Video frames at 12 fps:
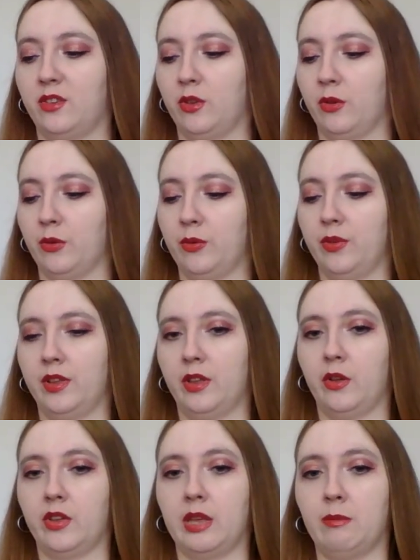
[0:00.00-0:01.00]
So
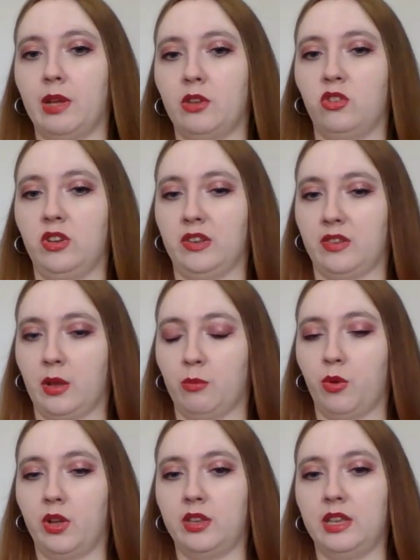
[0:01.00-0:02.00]
okay, imagine this, I'm
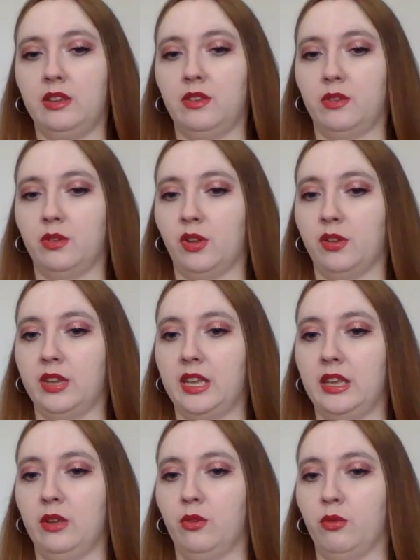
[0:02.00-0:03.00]
walking
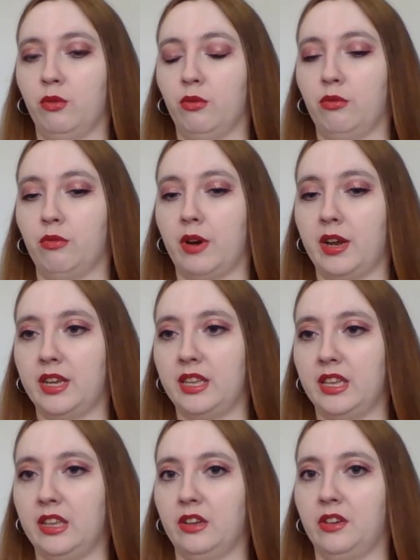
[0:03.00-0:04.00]
slowly right
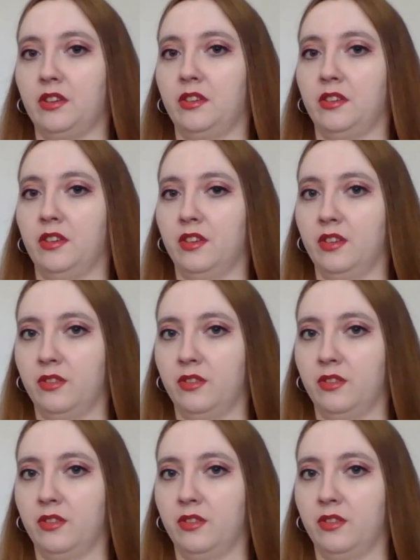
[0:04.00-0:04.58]
here,